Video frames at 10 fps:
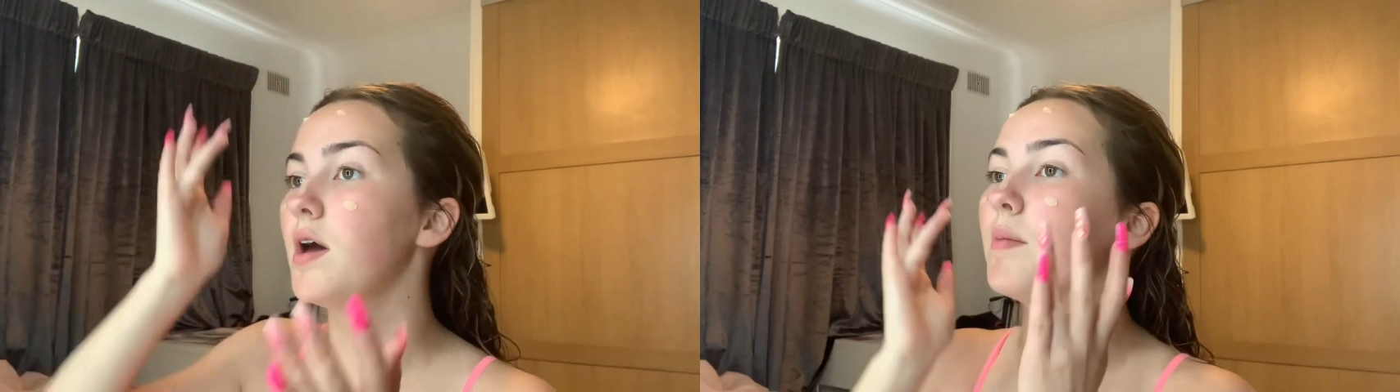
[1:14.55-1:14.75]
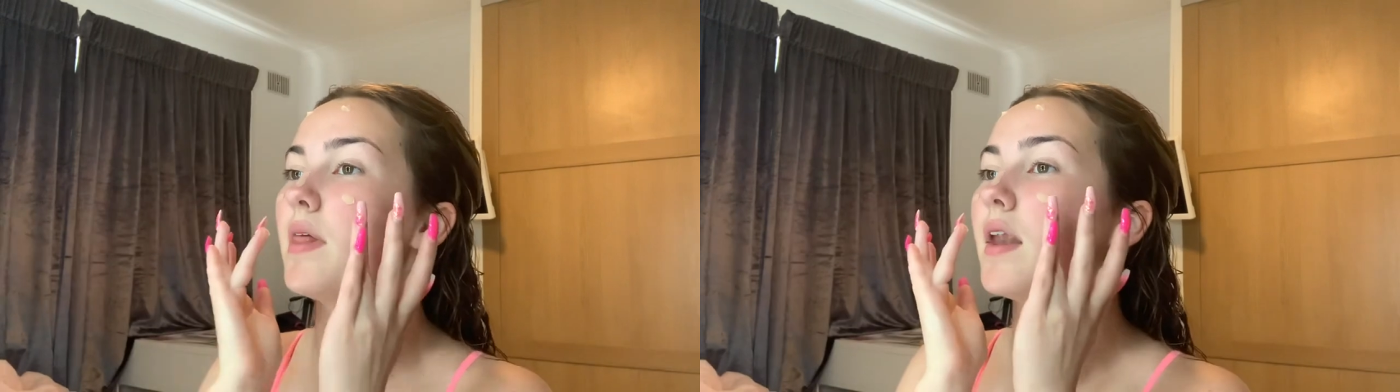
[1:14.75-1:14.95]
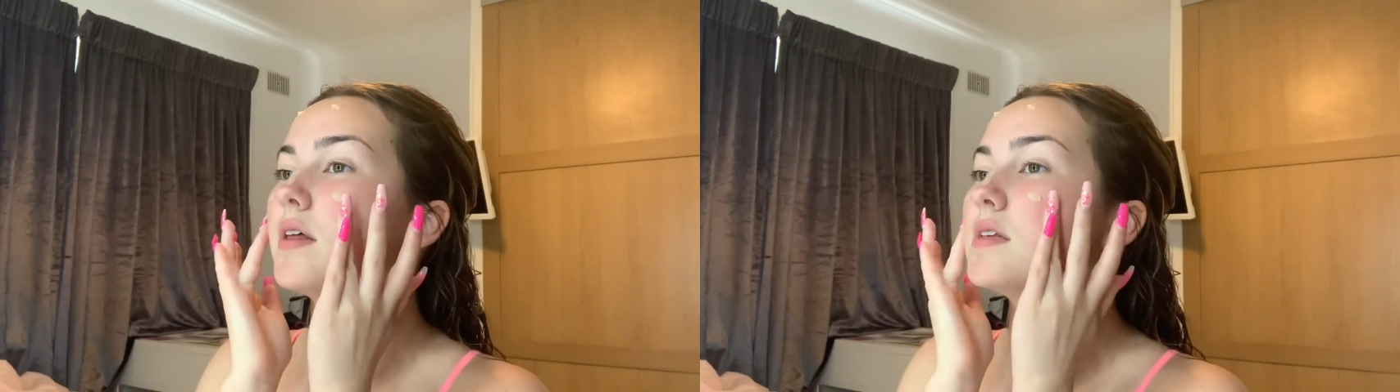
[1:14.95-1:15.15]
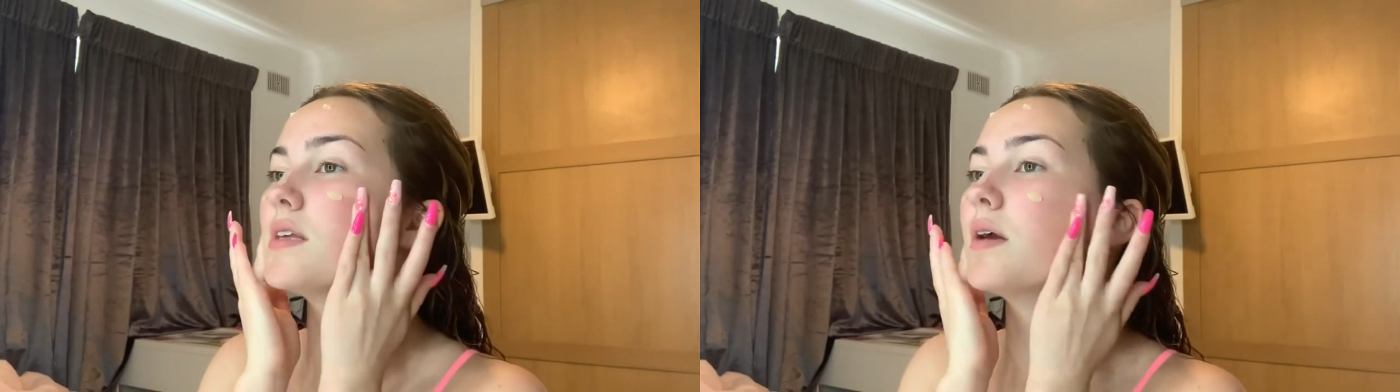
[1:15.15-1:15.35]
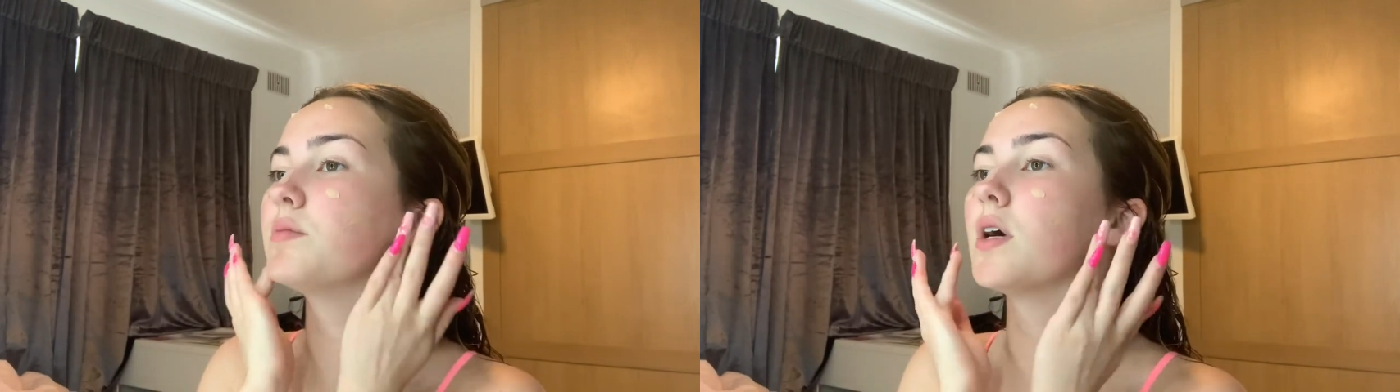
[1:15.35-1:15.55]
but then at the
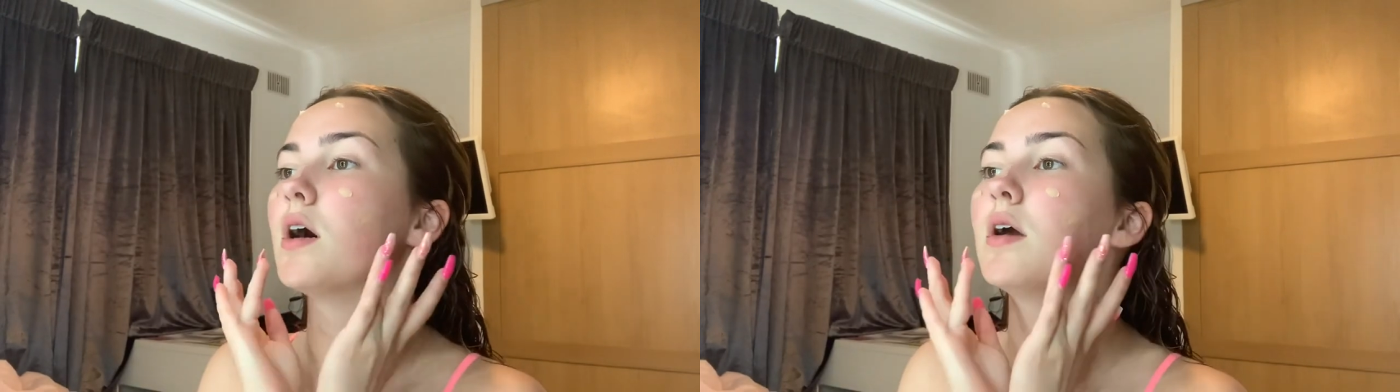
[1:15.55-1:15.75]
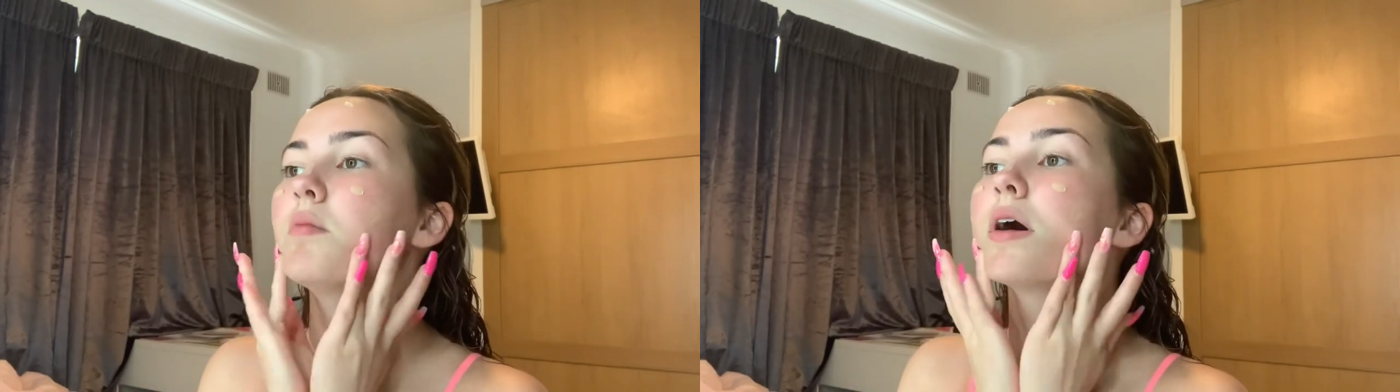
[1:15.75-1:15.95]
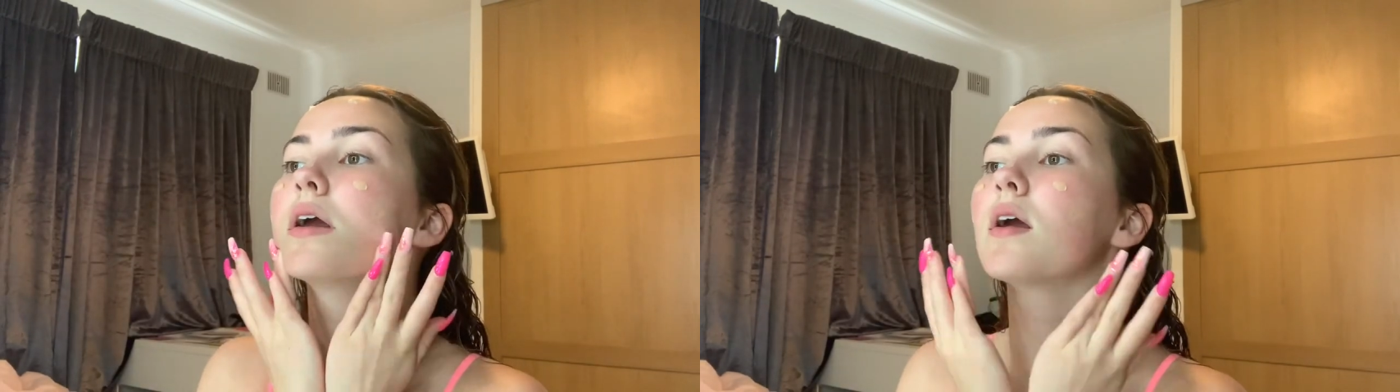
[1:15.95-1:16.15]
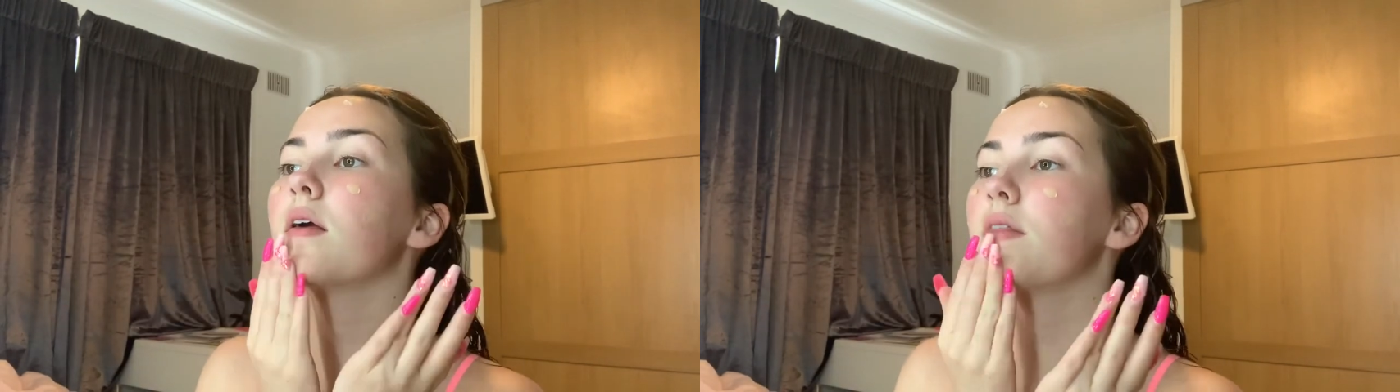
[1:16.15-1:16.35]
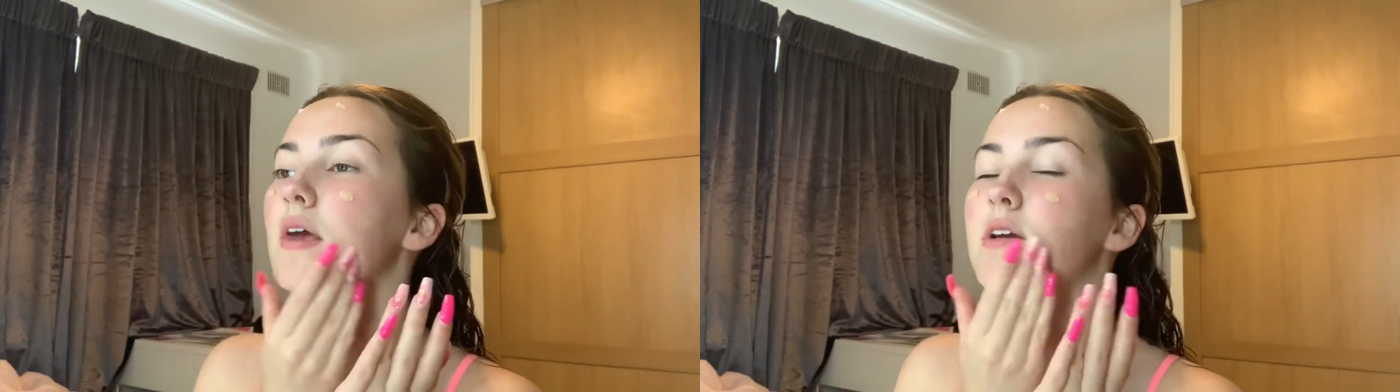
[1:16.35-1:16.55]
same time, like
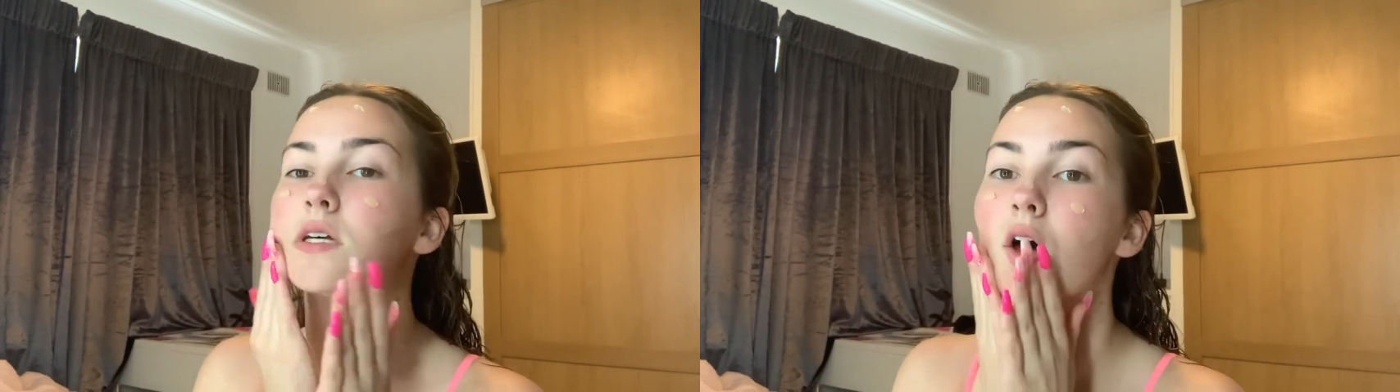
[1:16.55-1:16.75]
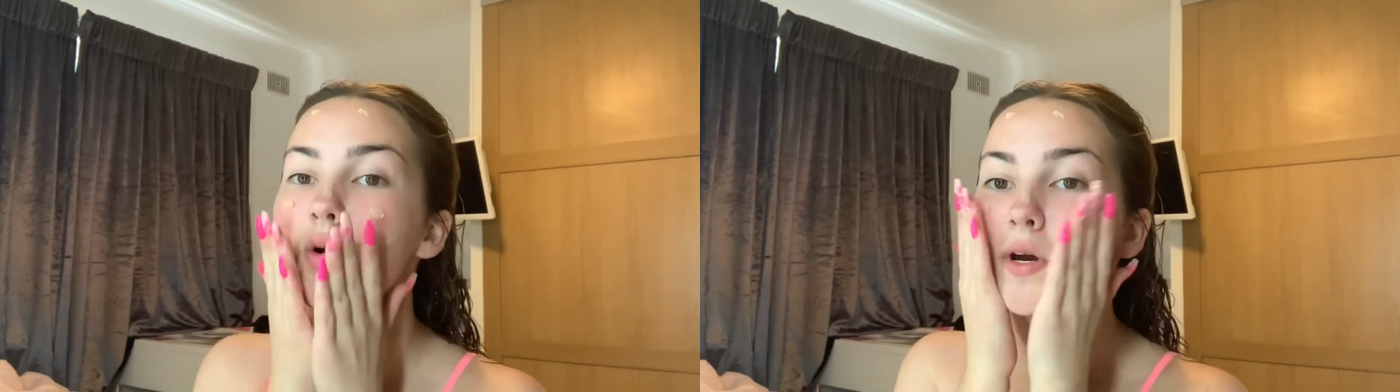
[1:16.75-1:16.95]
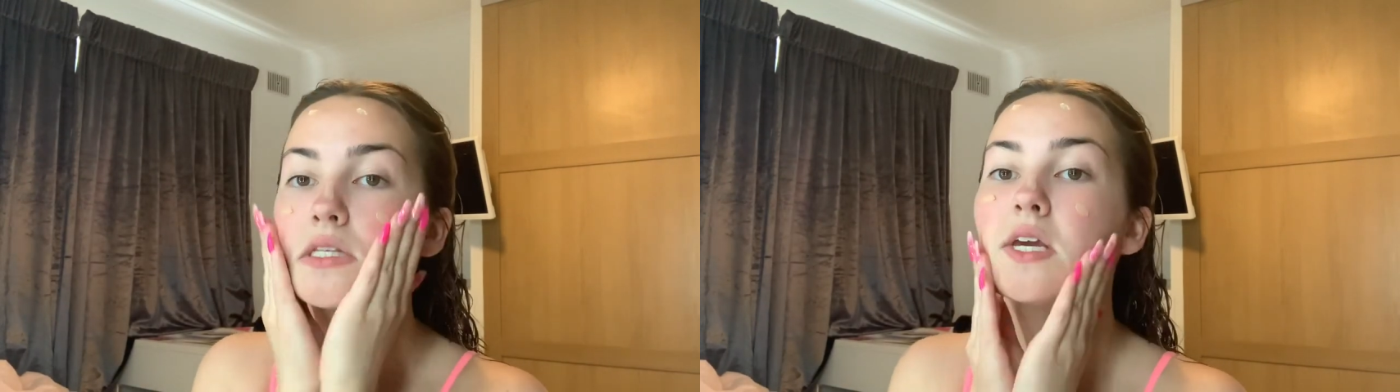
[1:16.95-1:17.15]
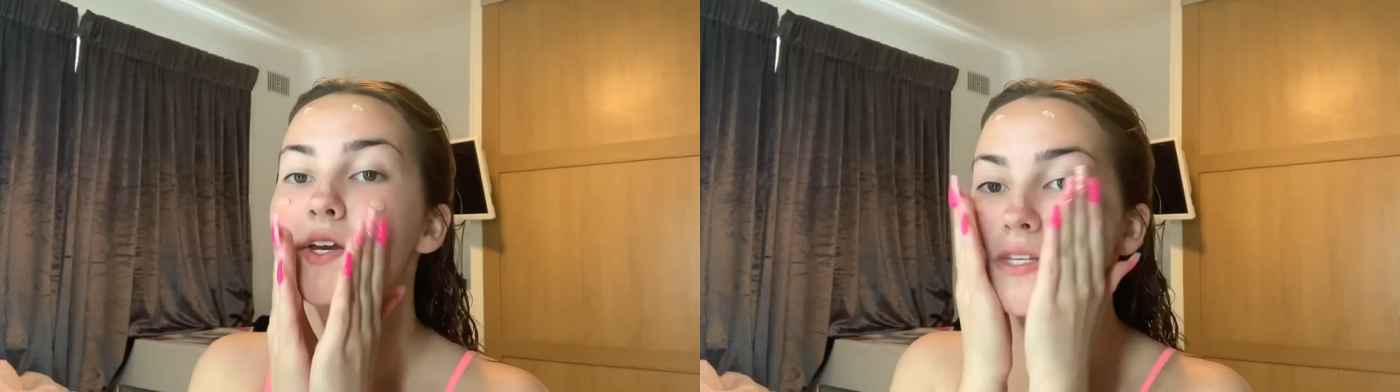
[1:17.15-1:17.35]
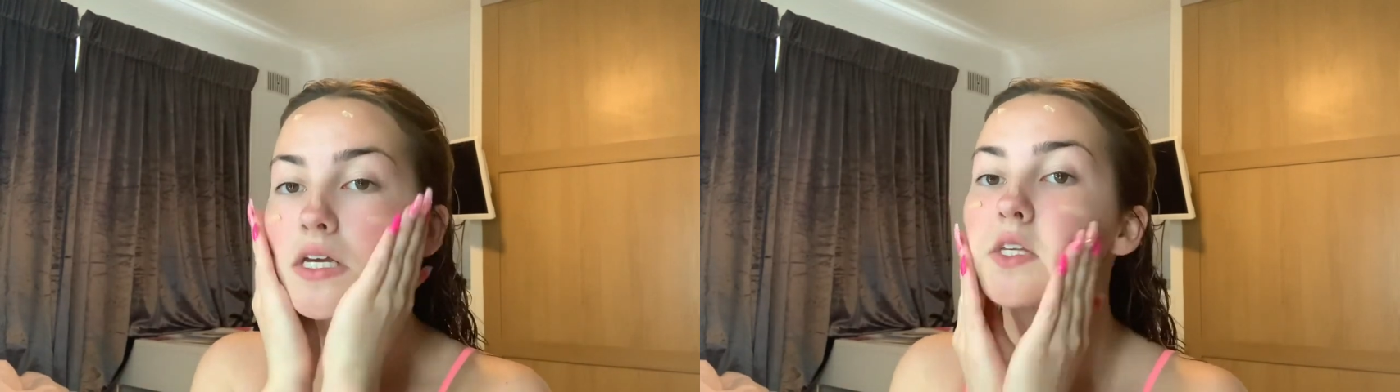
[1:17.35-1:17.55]
things aren't always
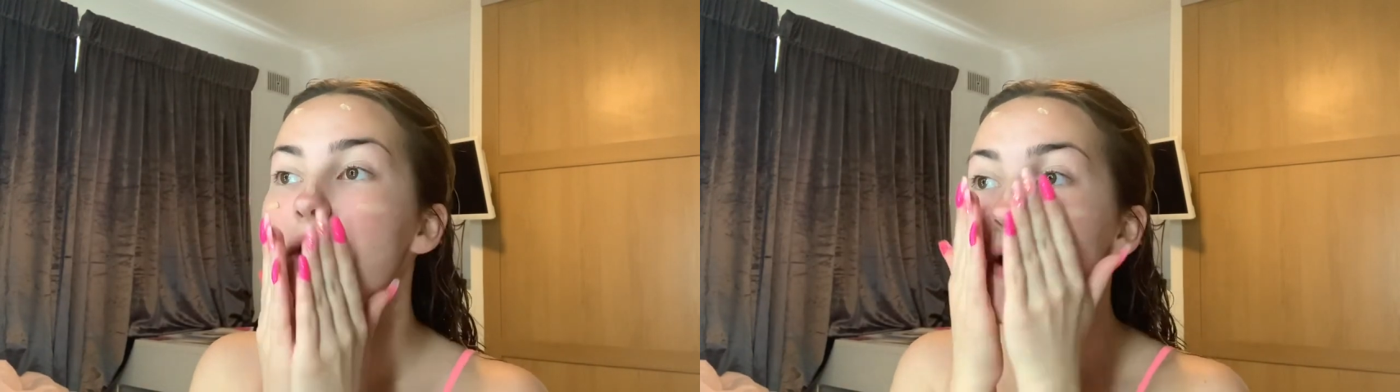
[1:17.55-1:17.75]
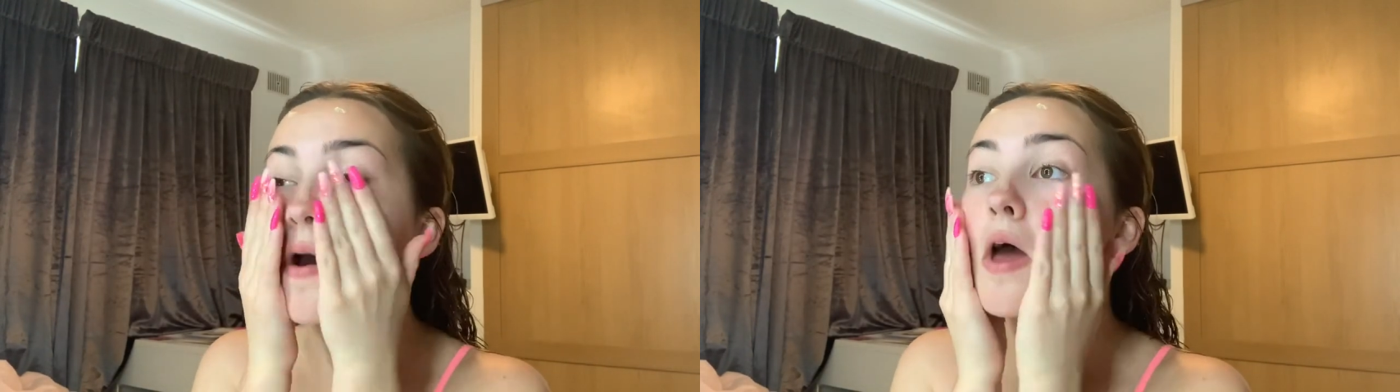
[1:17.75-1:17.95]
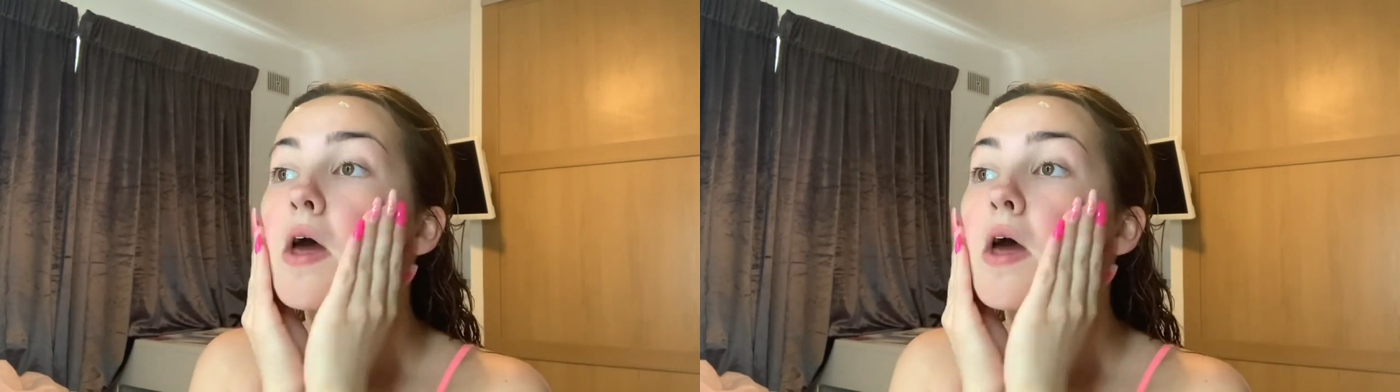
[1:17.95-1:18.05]
easy, so